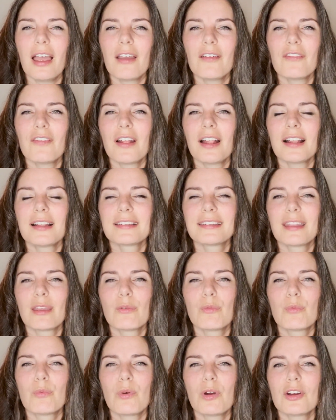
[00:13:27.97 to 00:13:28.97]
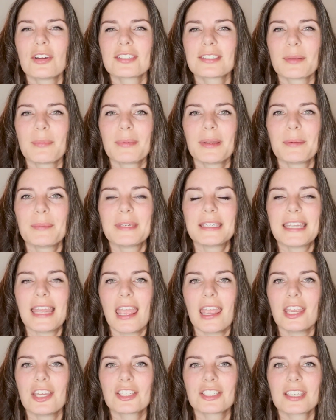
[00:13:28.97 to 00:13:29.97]
I felt there were some
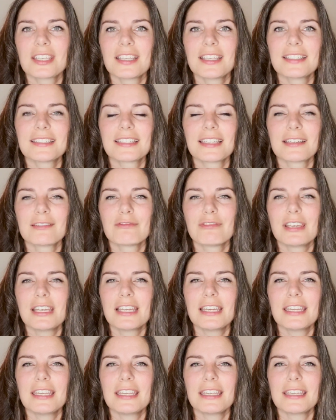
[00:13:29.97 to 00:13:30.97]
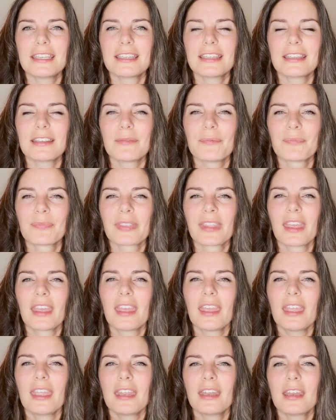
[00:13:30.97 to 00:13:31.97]
limitations and really
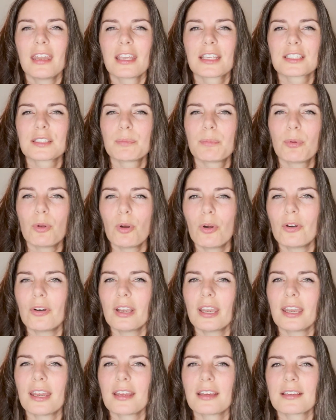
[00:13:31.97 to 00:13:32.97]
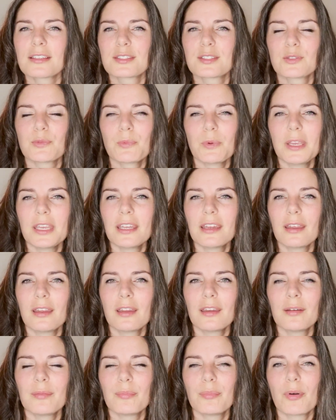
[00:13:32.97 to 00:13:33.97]
in exploring
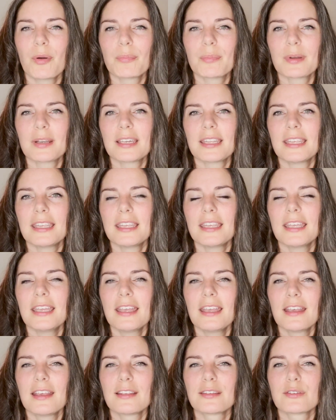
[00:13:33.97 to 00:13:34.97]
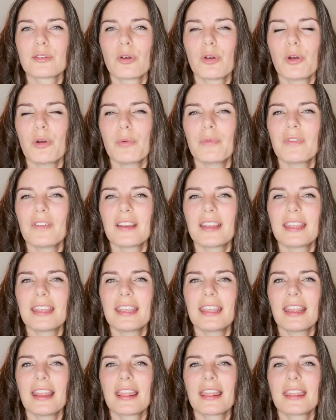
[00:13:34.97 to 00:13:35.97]
Sweden properly. So
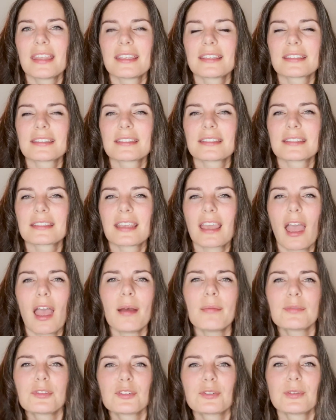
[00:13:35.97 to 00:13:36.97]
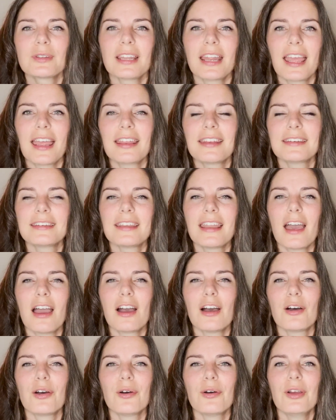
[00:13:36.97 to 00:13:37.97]
hopefully this comes to an end
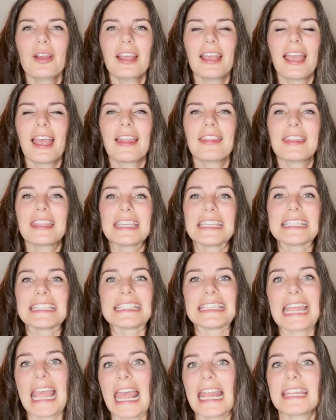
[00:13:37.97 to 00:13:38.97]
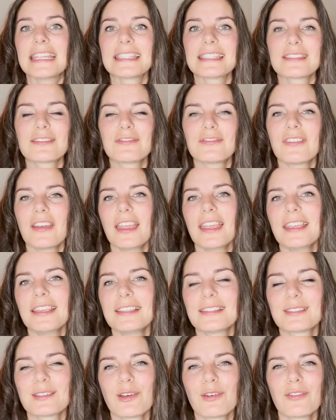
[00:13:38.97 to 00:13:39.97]
now, and the intense
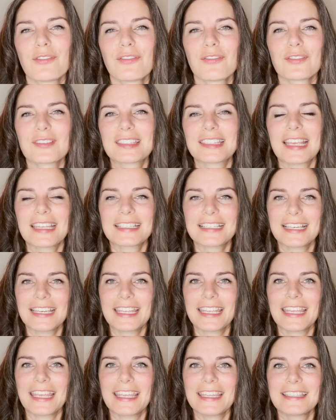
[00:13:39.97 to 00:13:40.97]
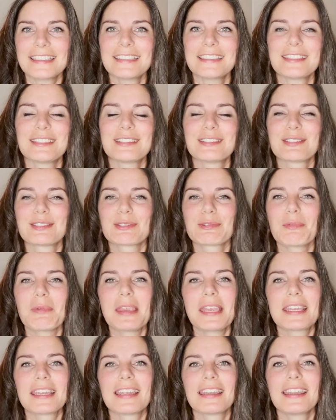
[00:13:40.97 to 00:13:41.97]
phase of settling in
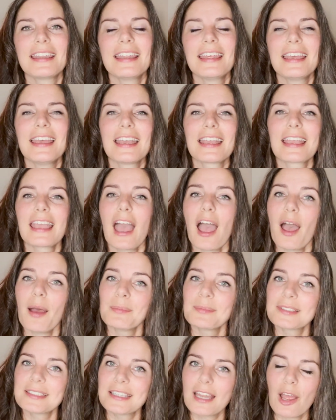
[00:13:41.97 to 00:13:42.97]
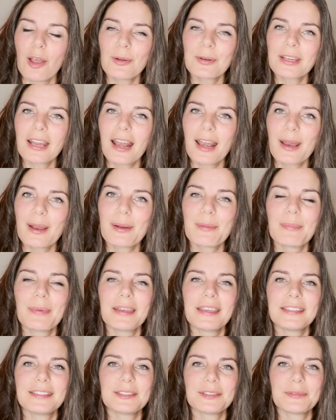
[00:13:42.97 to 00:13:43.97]
Sweden calms down a little
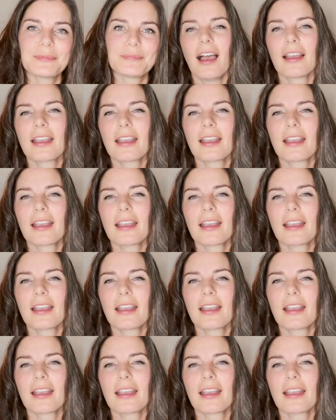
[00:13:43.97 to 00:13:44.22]
bit.